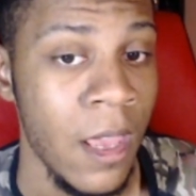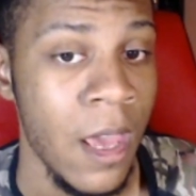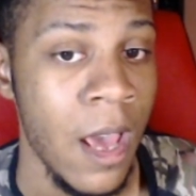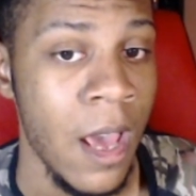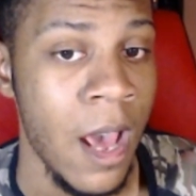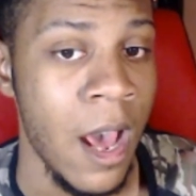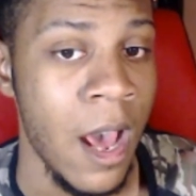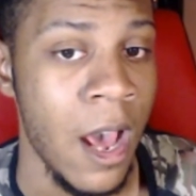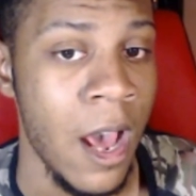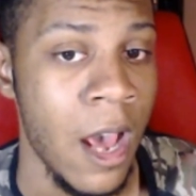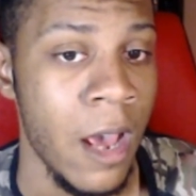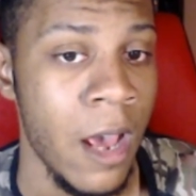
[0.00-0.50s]

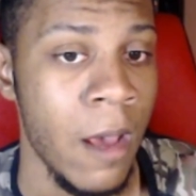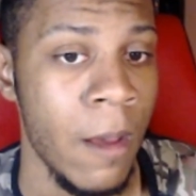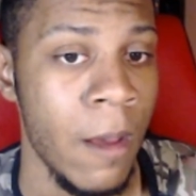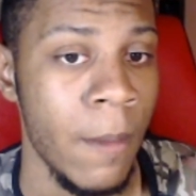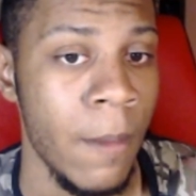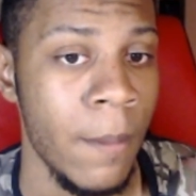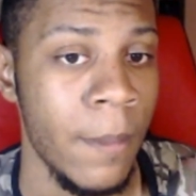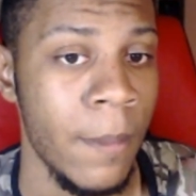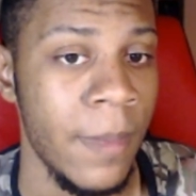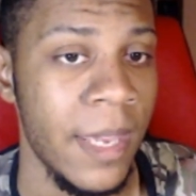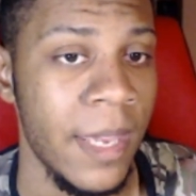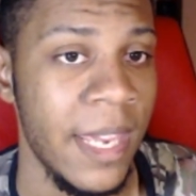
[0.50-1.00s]

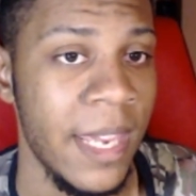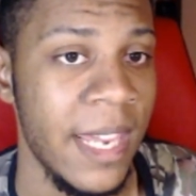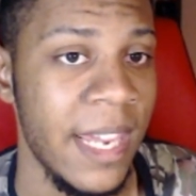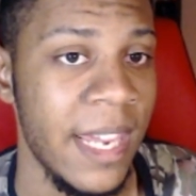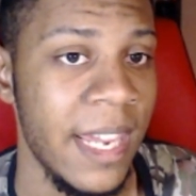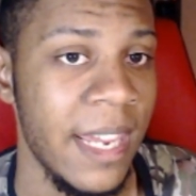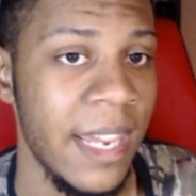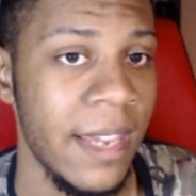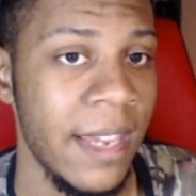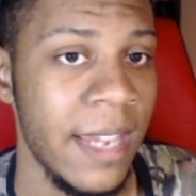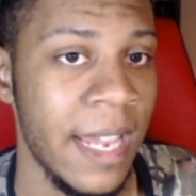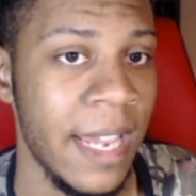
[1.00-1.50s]
And
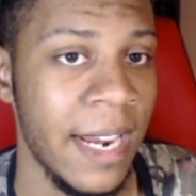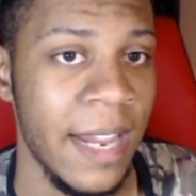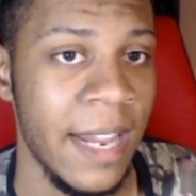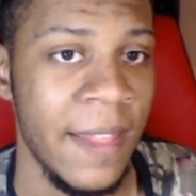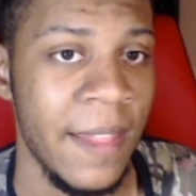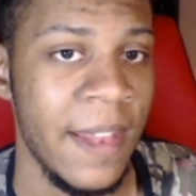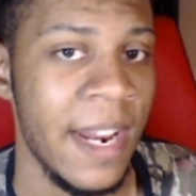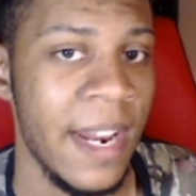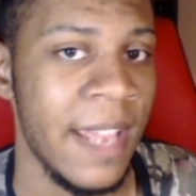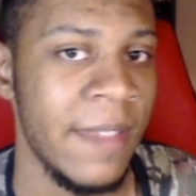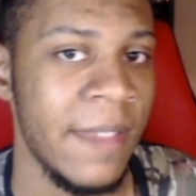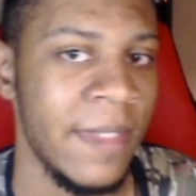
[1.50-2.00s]
And
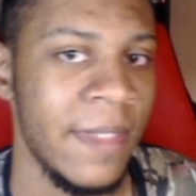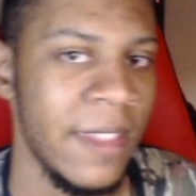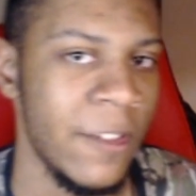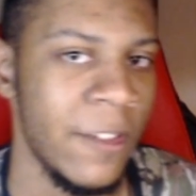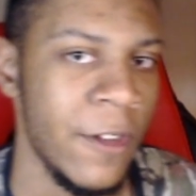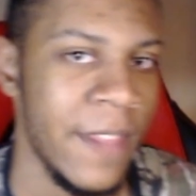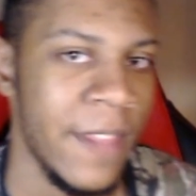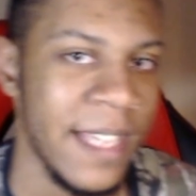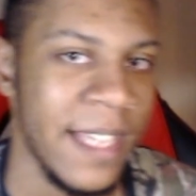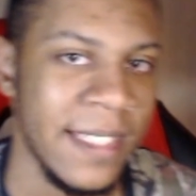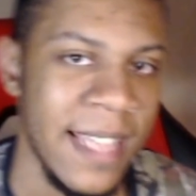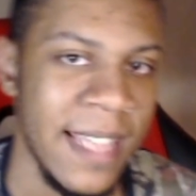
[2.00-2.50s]

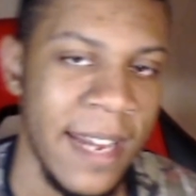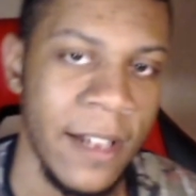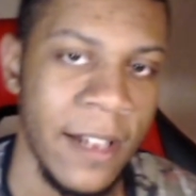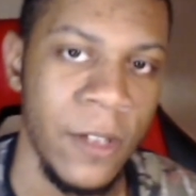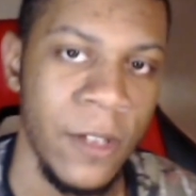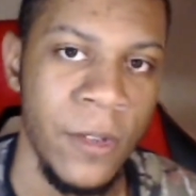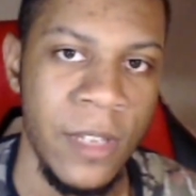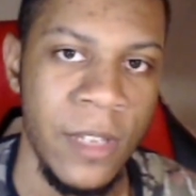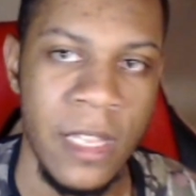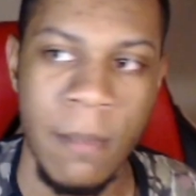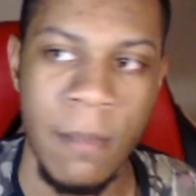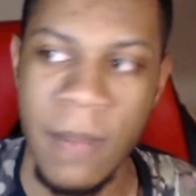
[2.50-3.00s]
then that's not
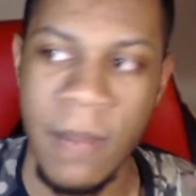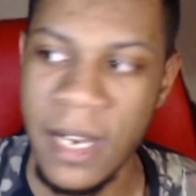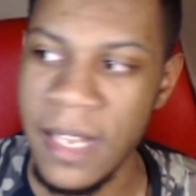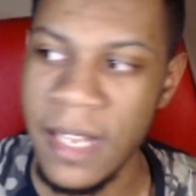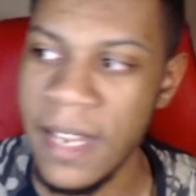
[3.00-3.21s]
including the money